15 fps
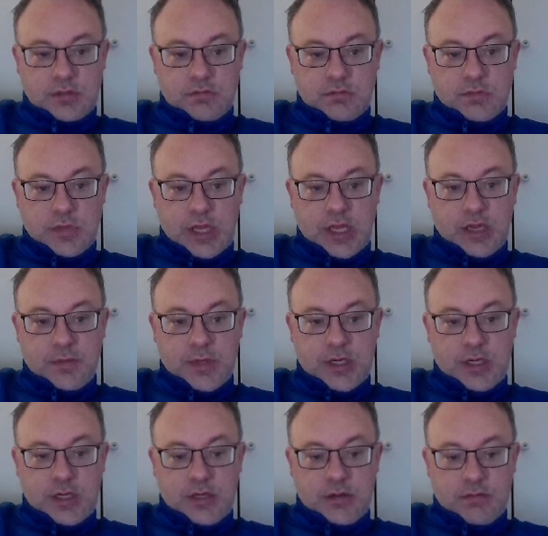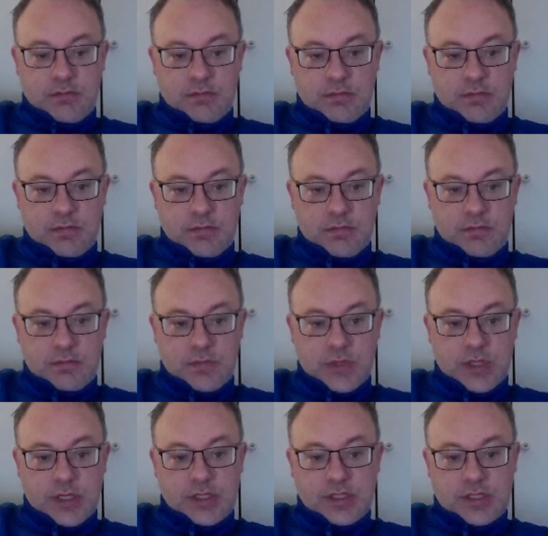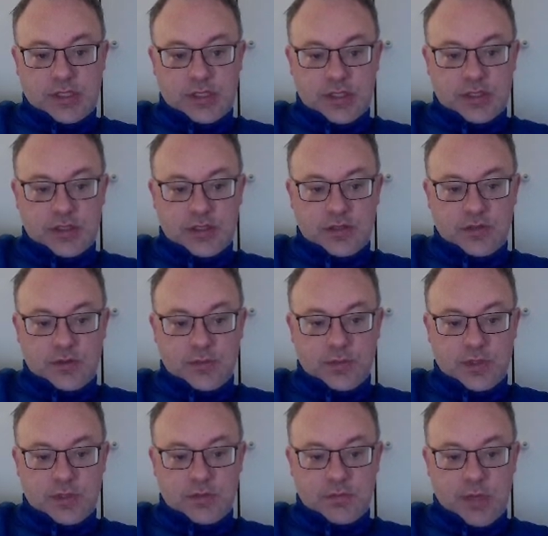Maybe knight c6 is an option.